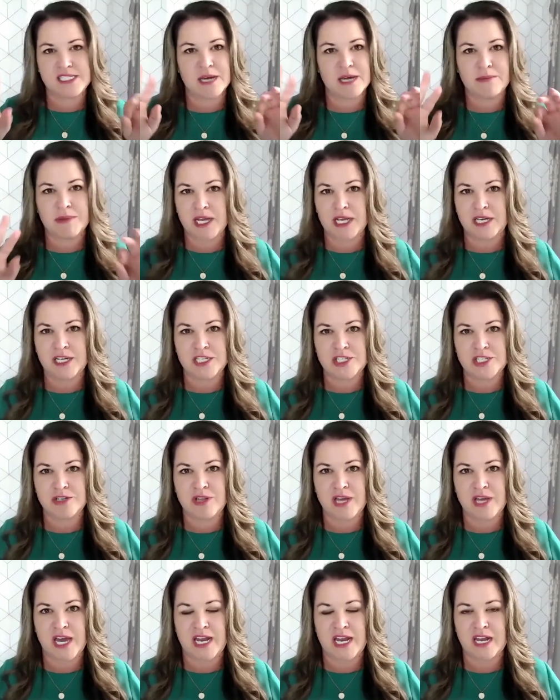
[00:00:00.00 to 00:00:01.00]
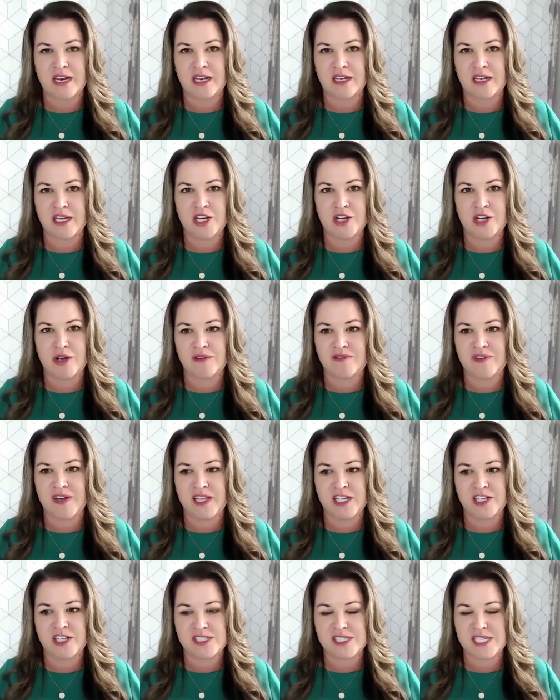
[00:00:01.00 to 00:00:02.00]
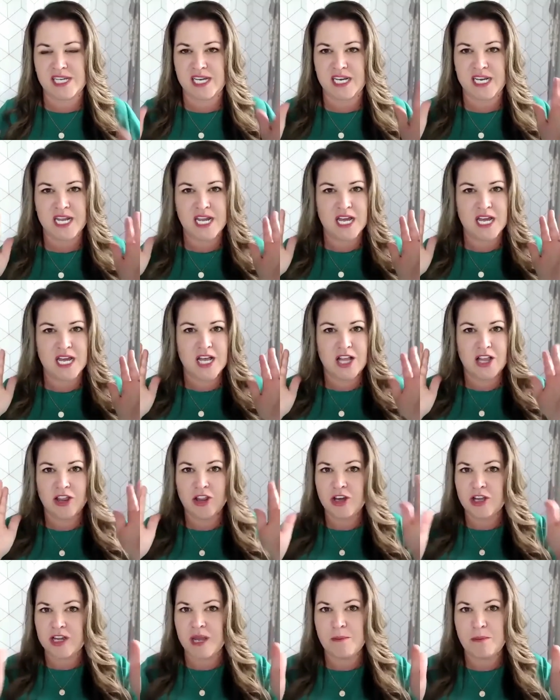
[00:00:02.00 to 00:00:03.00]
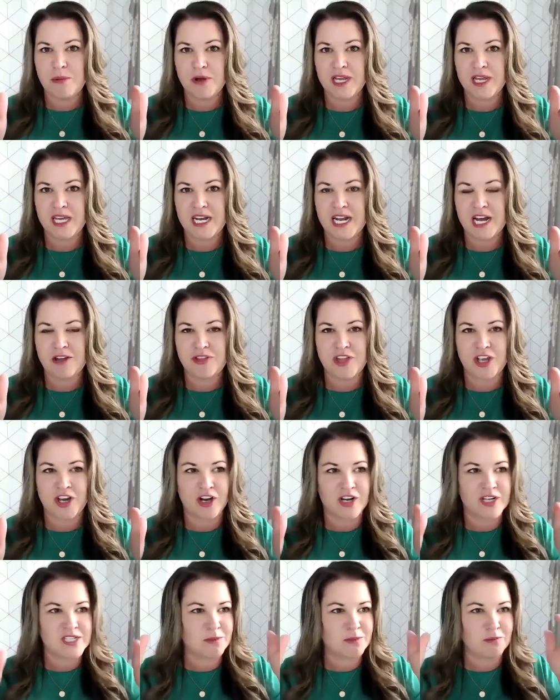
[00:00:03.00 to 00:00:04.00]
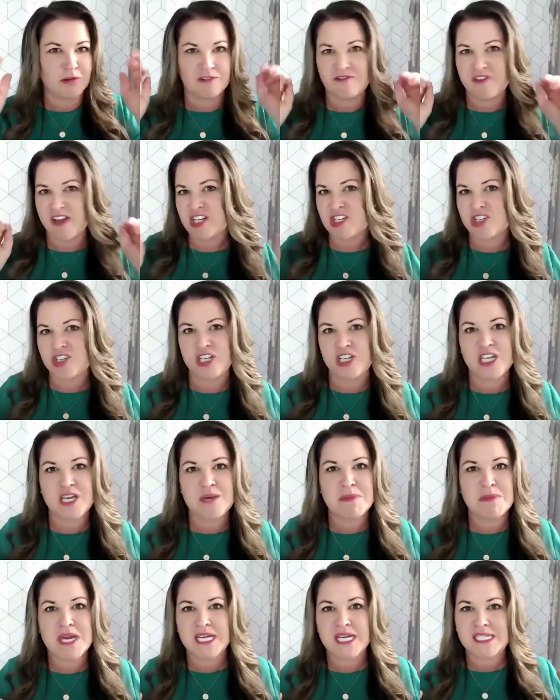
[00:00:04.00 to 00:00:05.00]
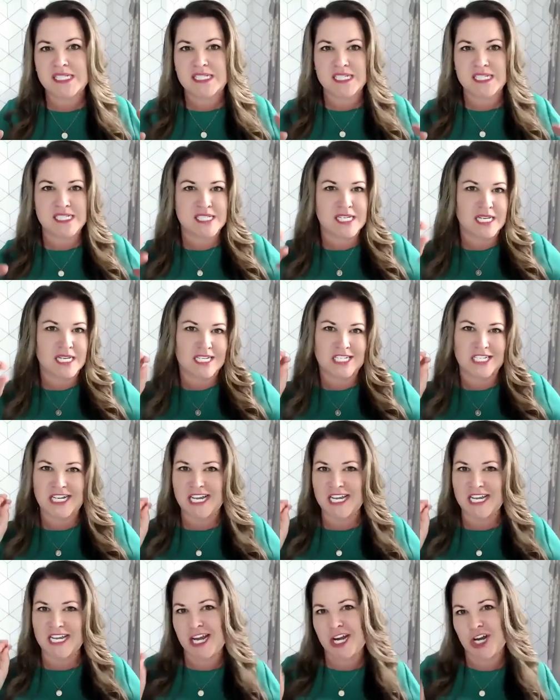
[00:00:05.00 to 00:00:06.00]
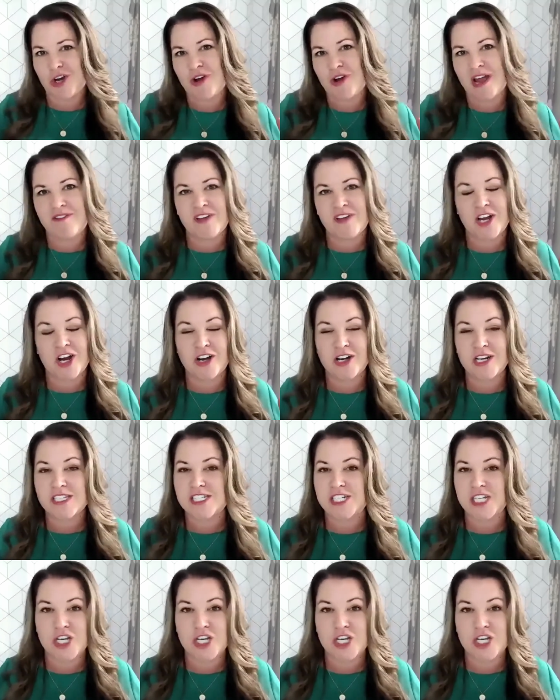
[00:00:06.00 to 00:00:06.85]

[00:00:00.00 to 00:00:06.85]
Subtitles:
I'm not going to do that. And, I finally just said, look, I'm putting it out there. Is it professionally mixed? Did I get a graphic artist?